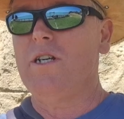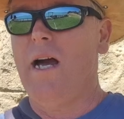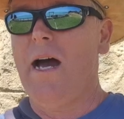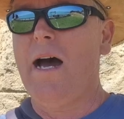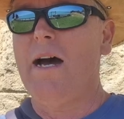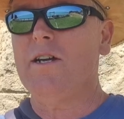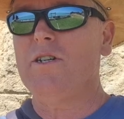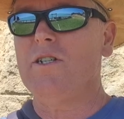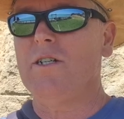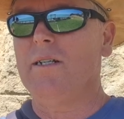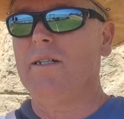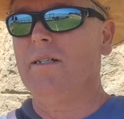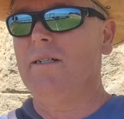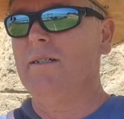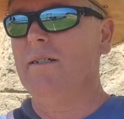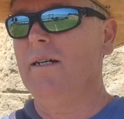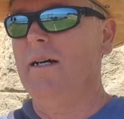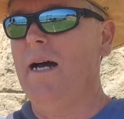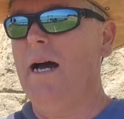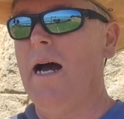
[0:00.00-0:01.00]
charging,
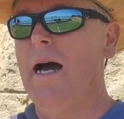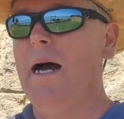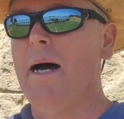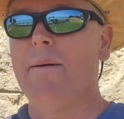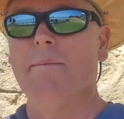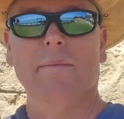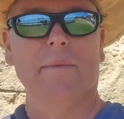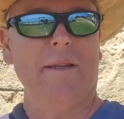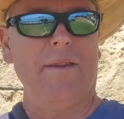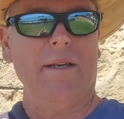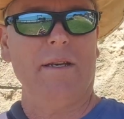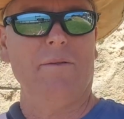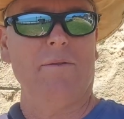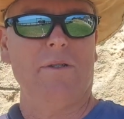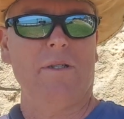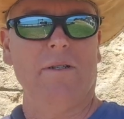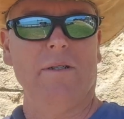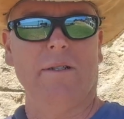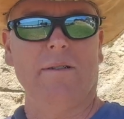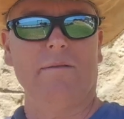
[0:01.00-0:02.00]
I think it
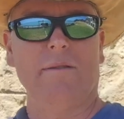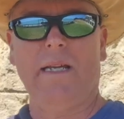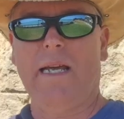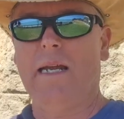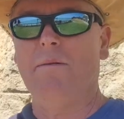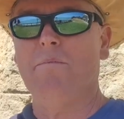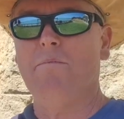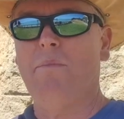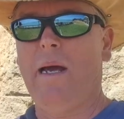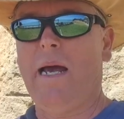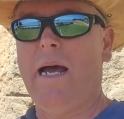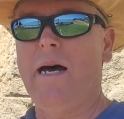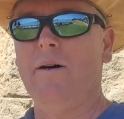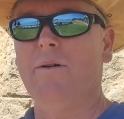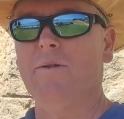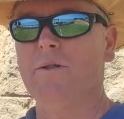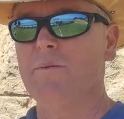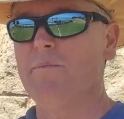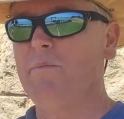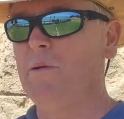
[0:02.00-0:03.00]
was like
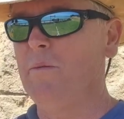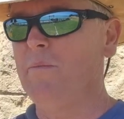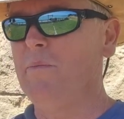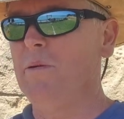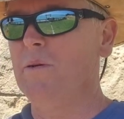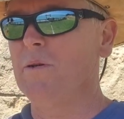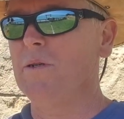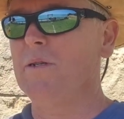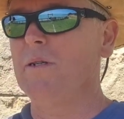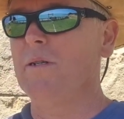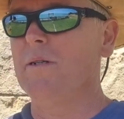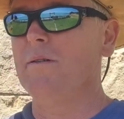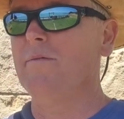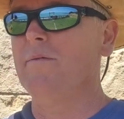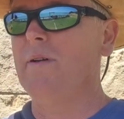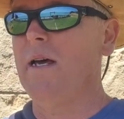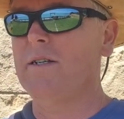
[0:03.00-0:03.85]
£10 per person,